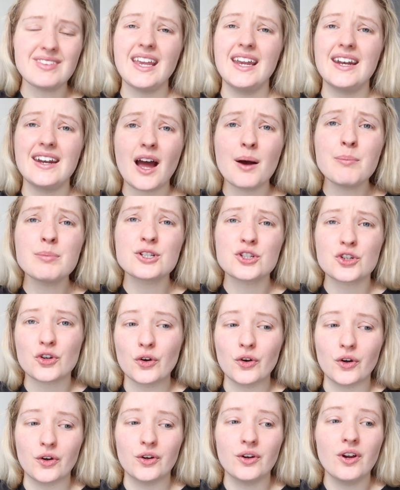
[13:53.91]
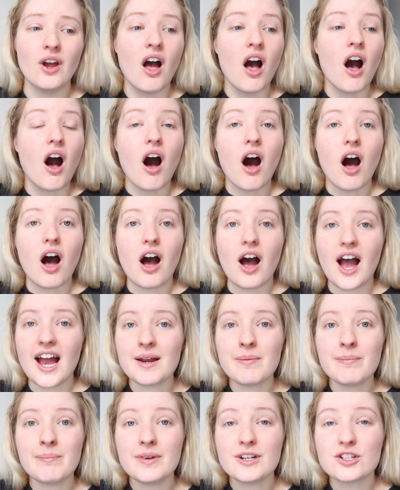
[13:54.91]
And number two,
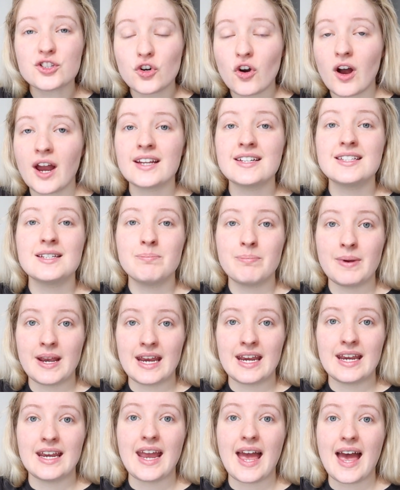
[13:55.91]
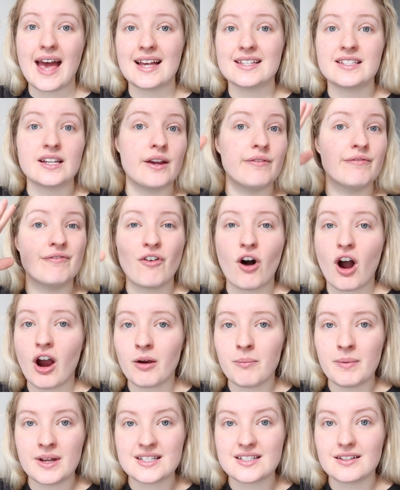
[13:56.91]
I'm trying to be as
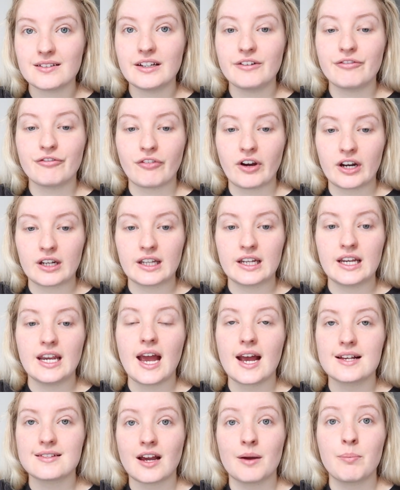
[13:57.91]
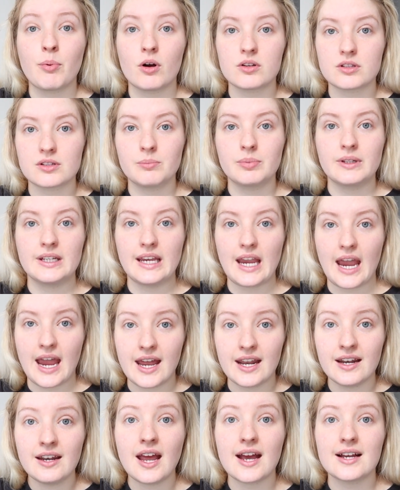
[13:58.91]
environmentally friendly as I possibly
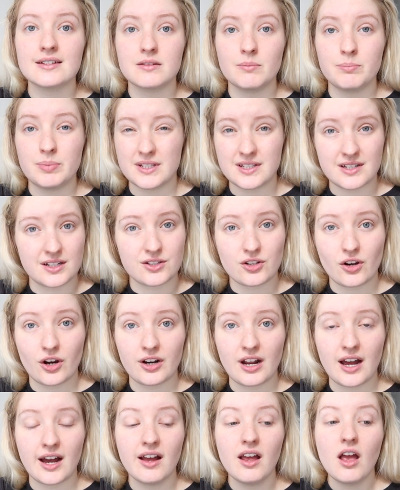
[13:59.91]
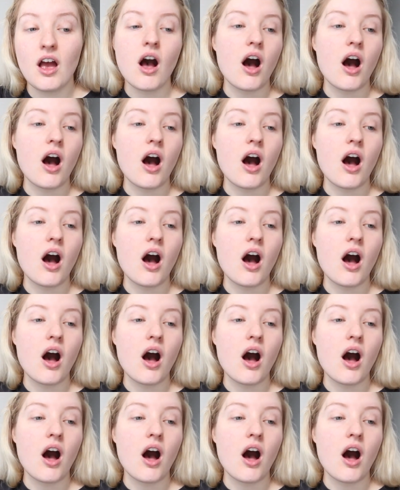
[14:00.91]
can as a business owner.